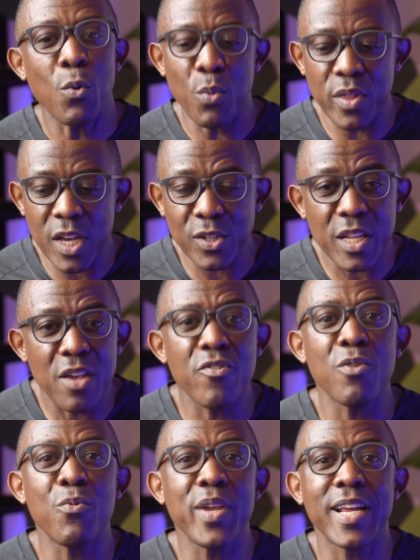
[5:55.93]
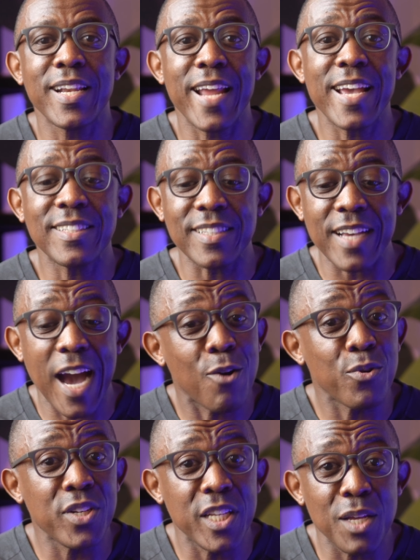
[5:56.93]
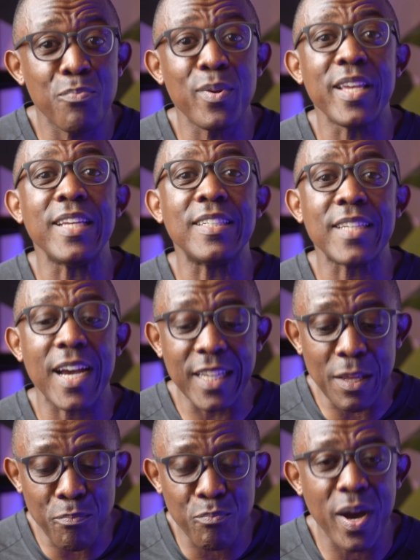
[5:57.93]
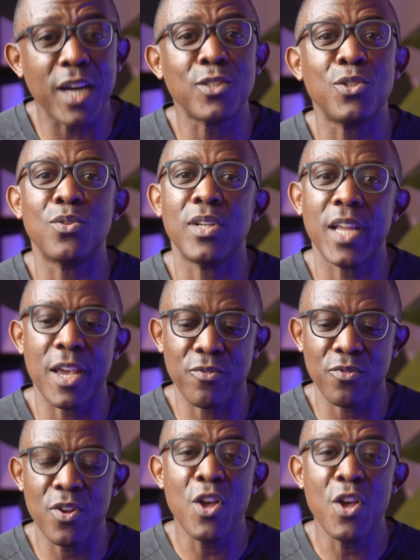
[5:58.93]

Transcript: without even realizing how deeply it can impact your life.